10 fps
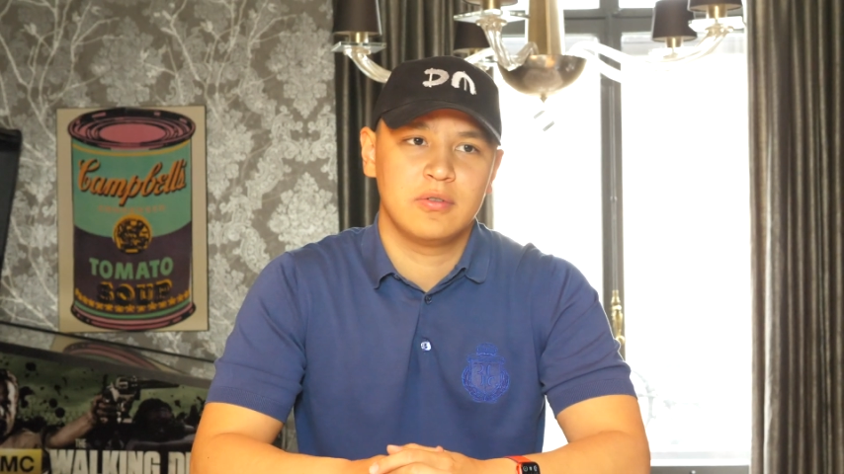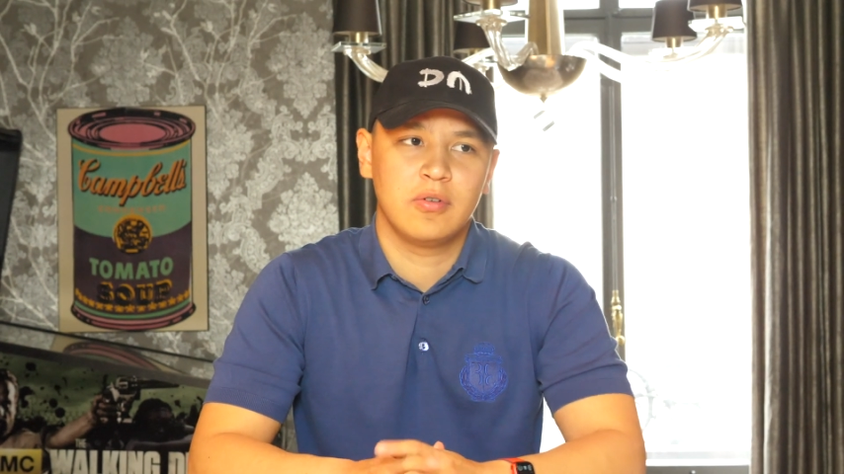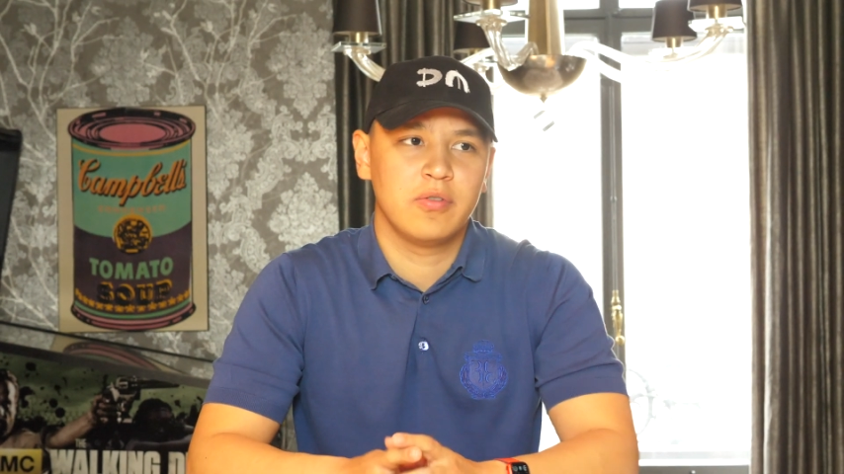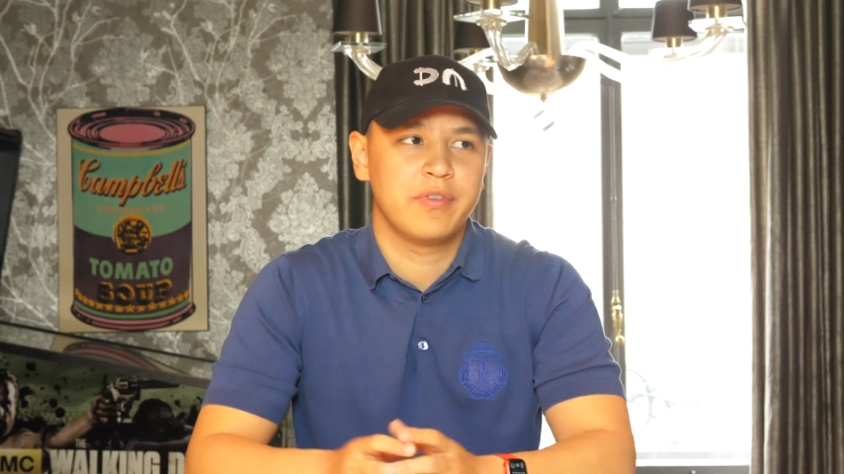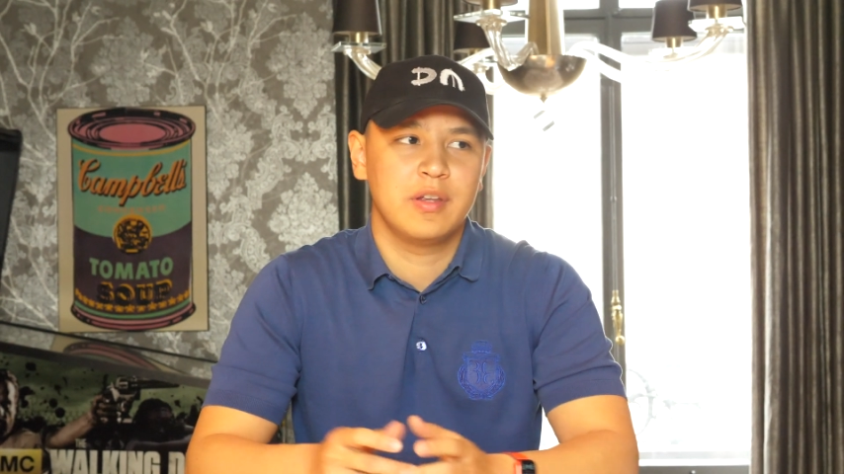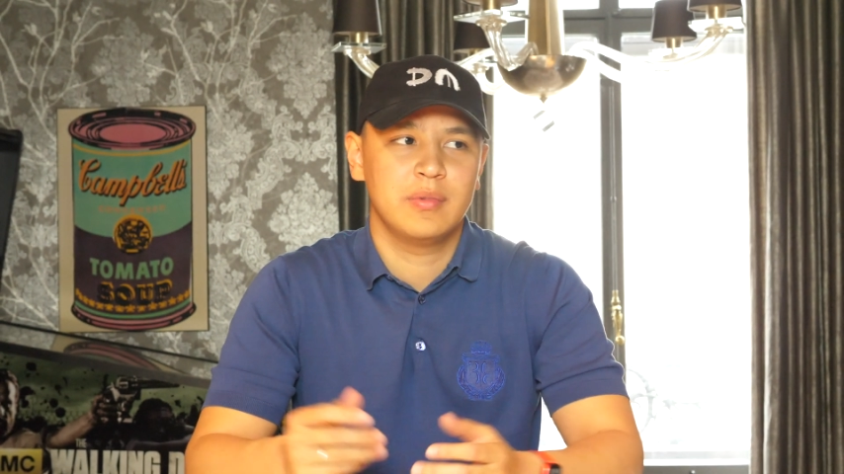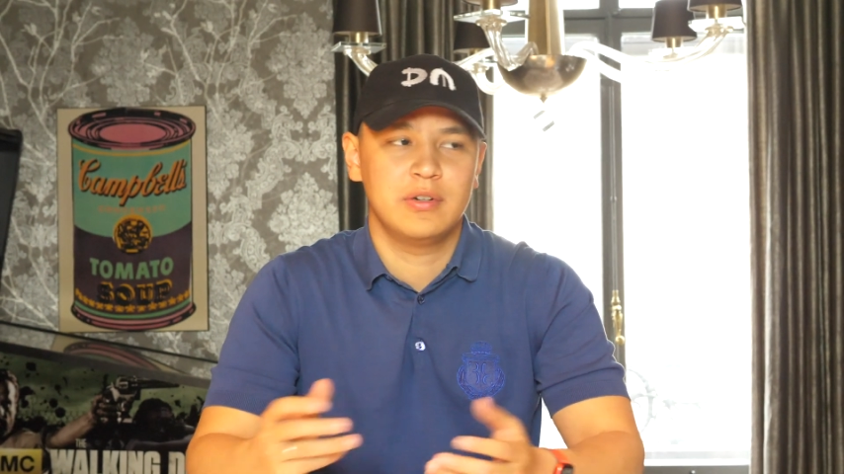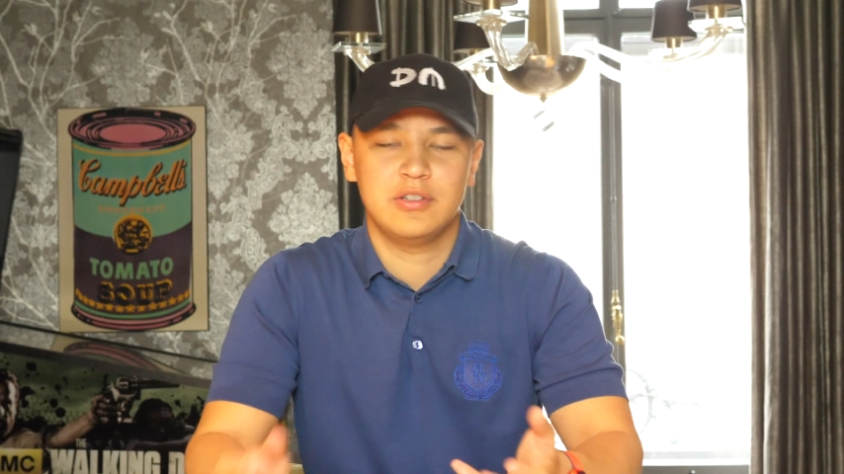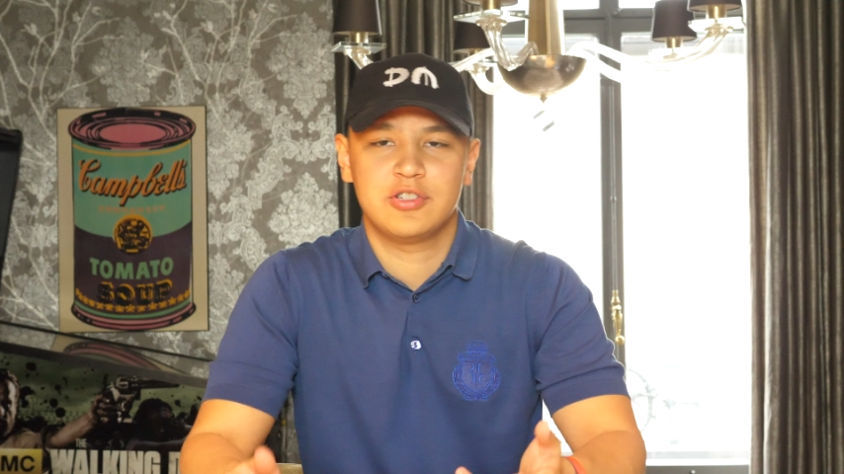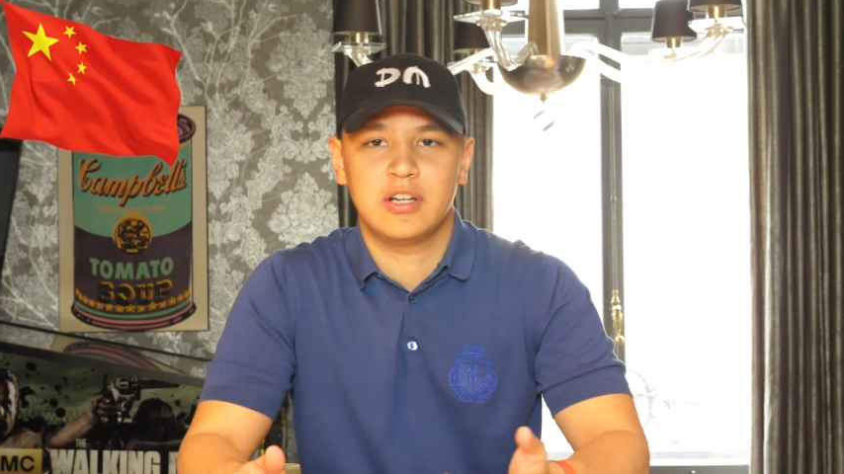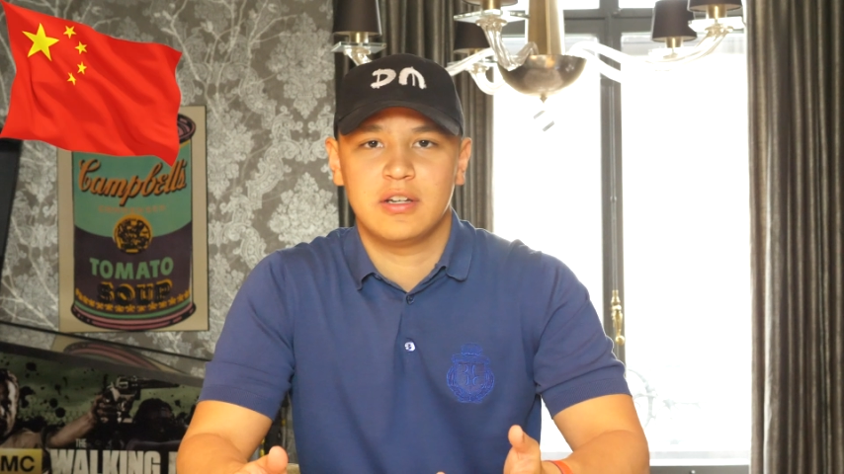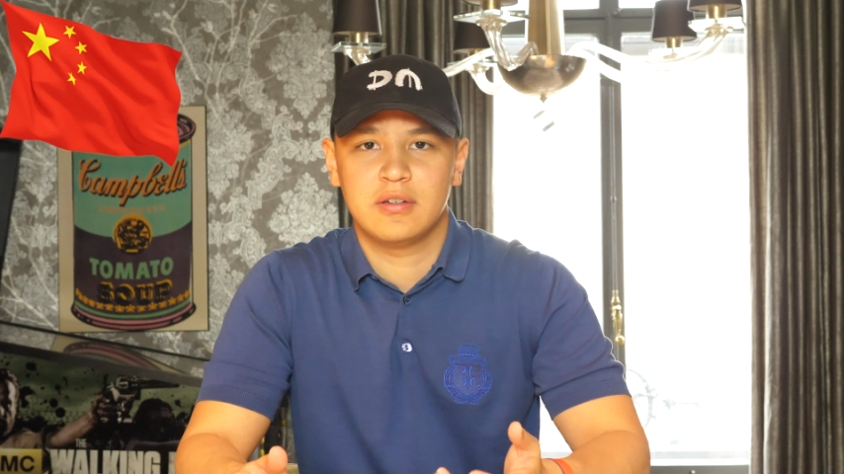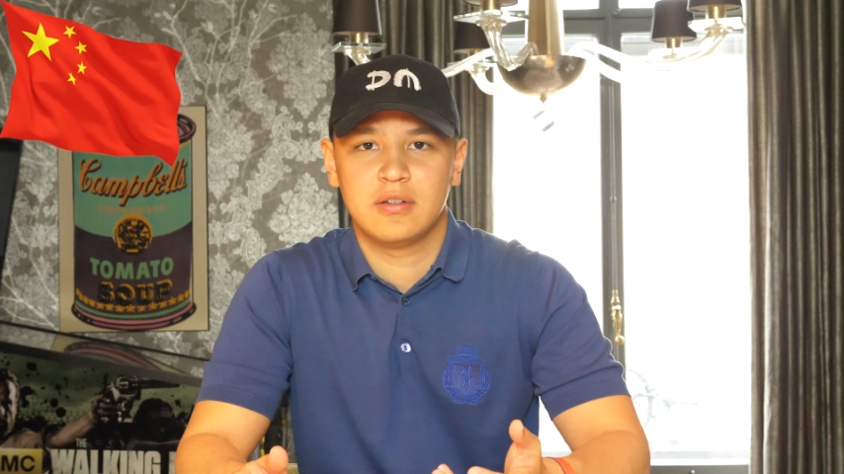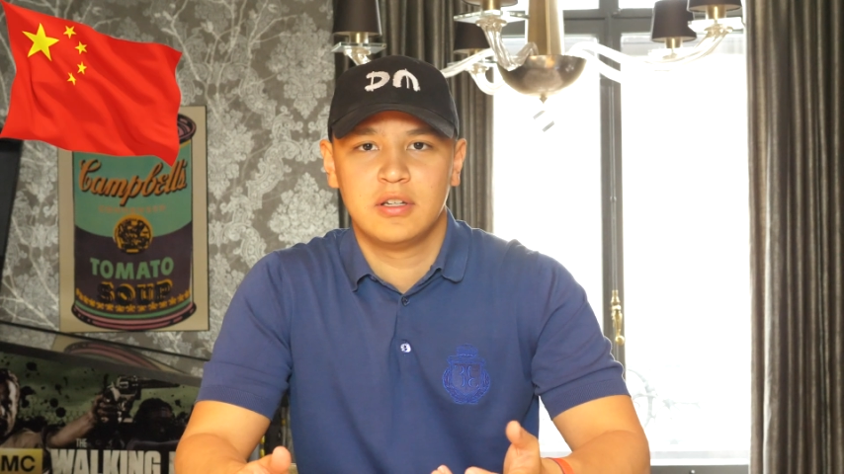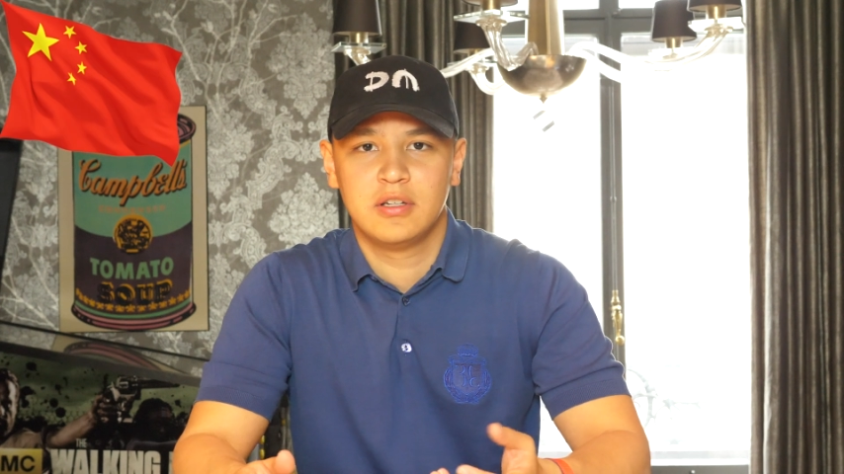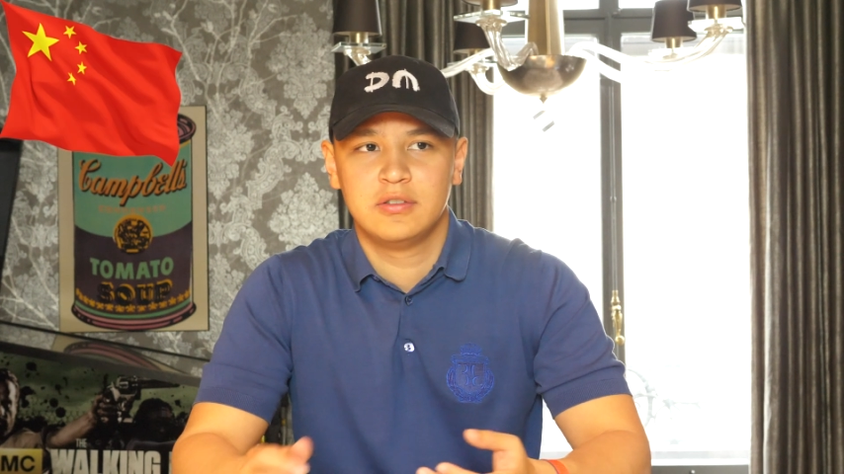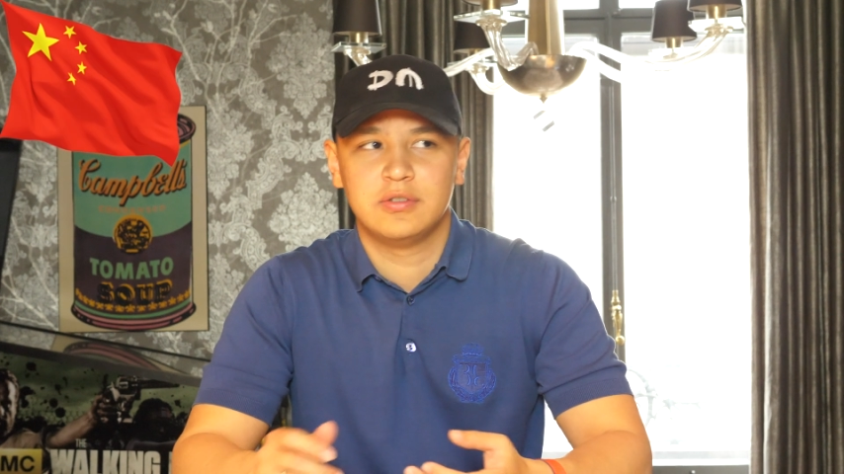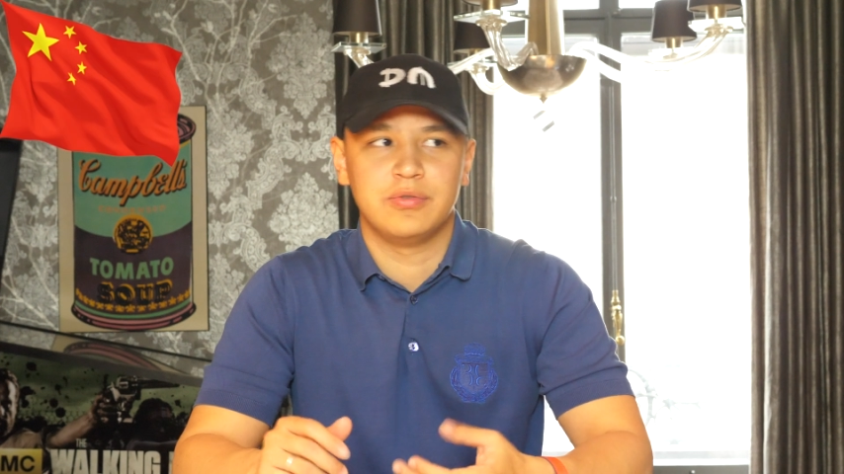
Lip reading: All of them are in China, so